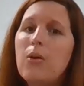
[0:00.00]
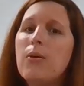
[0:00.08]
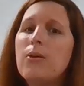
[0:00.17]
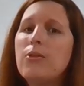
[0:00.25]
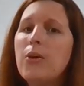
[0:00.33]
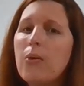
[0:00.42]

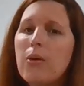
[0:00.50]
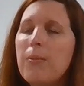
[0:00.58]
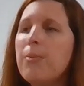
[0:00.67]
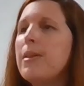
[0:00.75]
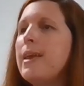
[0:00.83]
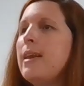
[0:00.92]
or don't
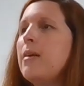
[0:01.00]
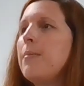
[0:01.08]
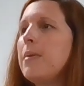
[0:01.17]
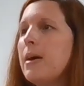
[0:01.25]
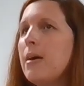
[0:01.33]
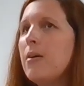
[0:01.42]
complain
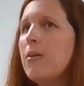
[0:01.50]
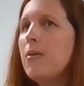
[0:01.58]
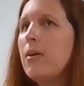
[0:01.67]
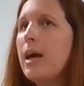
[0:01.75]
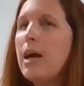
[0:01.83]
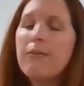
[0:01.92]

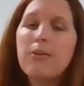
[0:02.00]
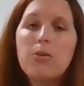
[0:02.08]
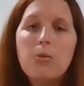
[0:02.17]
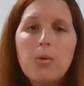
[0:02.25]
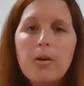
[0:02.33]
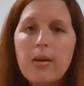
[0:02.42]
about having
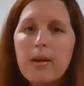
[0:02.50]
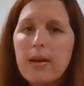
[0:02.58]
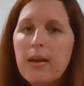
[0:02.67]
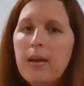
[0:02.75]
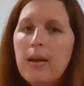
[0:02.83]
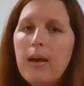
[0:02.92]
to work
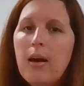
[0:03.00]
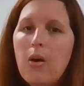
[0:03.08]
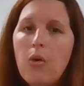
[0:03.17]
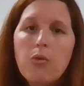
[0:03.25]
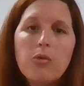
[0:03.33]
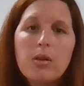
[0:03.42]

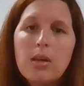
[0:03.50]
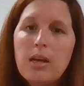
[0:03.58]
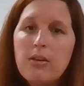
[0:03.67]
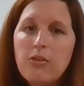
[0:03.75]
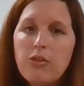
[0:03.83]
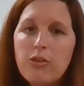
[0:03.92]
over
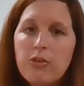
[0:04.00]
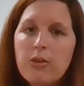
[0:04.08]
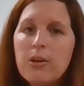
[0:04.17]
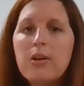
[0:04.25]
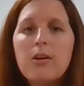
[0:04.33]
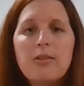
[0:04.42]
lunch
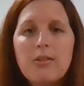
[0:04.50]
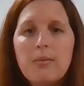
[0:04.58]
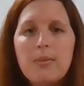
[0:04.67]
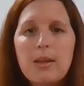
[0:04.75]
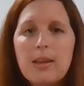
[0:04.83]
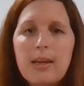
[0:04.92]
or
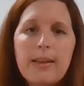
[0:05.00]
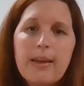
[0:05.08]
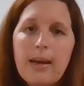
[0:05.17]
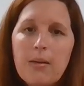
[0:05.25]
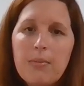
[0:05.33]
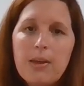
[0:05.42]
something like
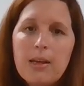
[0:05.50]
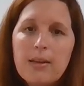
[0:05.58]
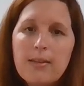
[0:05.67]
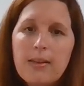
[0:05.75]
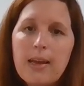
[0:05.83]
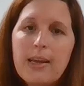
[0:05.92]
that,
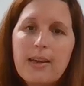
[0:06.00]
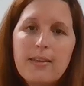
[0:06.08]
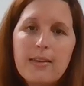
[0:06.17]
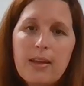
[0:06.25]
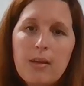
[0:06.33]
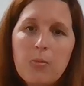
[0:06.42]
because like I
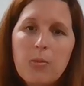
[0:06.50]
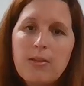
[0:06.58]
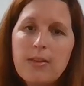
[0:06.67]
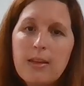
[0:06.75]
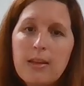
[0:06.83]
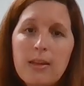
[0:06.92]
said,
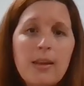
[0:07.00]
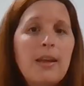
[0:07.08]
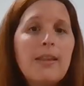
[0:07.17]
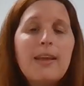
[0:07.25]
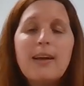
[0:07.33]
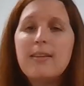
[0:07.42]
once again,
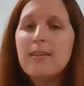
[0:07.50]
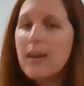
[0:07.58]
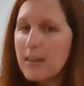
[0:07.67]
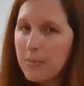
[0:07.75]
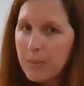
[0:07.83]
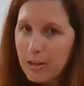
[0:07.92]
that's
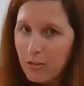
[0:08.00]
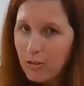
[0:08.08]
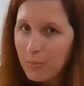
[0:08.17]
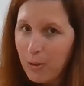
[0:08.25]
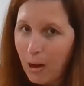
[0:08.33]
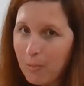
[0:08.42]
not the
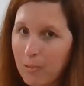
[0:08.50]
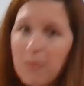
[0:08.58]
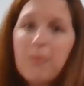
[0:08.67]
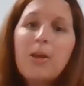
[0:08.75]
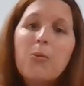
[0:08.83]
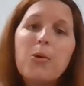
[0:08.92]
patient's
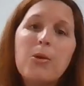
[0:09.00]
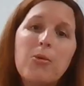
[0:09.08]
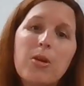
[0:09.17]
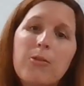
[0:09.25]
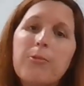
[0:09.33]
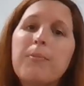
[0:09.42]
problem, and we
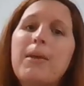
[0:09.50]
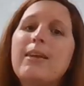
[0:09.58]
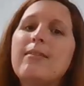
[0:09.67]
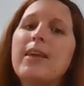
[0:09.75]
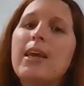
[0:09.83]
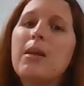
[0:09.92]
want to
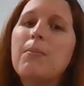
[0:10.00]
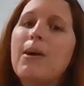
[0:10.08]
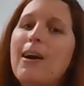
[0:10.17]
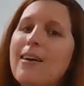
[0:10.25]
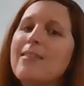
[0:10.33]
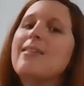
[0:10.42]
maintain
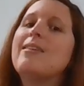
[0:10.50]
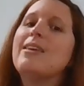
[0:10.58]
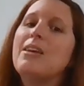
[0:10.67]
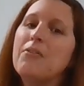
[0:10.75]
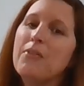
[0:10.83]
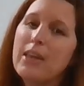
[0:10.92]

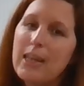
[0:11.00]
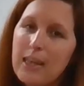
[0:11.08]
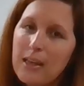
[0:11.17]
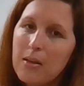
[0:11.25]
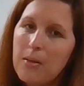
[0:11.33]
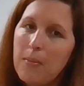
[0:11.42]

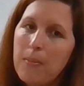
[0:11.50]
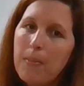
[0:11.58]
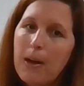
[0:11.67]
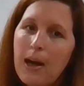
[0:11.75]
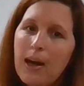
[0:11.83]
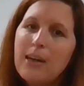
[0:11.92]
positivity.
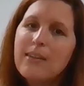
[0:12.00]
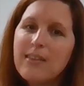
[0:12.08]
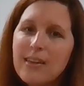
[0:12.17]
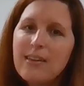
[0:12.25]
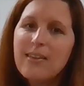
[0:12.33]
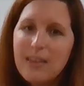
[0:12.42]

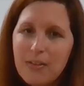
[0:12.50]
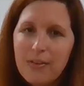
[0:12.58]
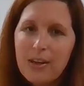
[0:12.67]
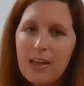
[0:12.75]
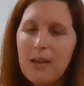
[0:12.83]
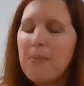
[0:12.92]

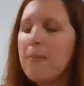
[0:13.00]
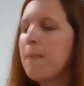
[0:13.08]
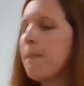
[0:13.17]
Positivity.